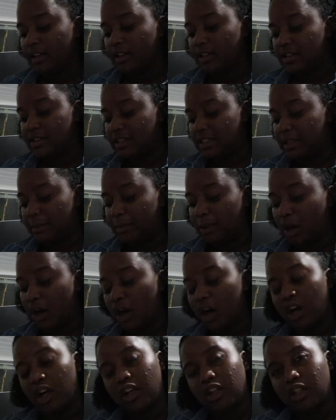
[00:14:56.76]
SIM
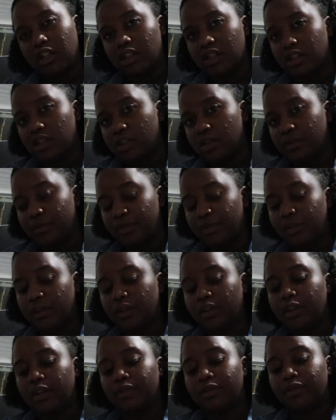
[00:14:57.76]
cards
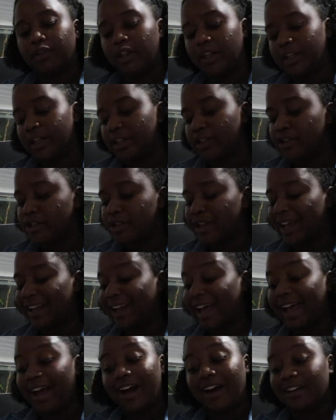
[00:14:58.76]
full of footage. And
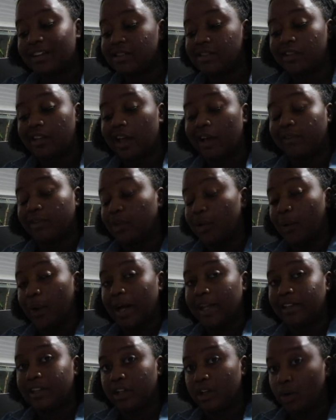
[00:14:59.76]
I honestly have no
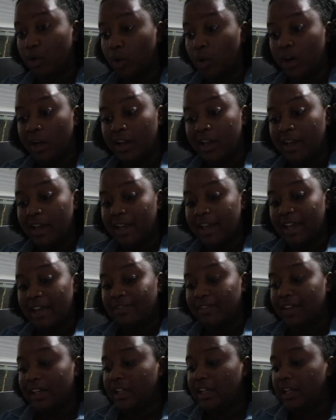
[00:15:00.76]
idea
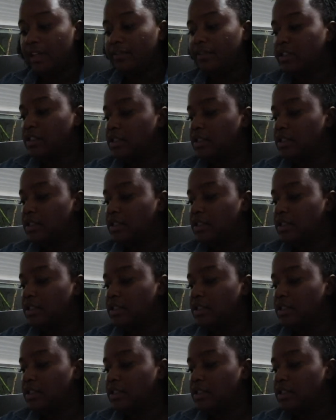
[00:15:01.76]
if any of it's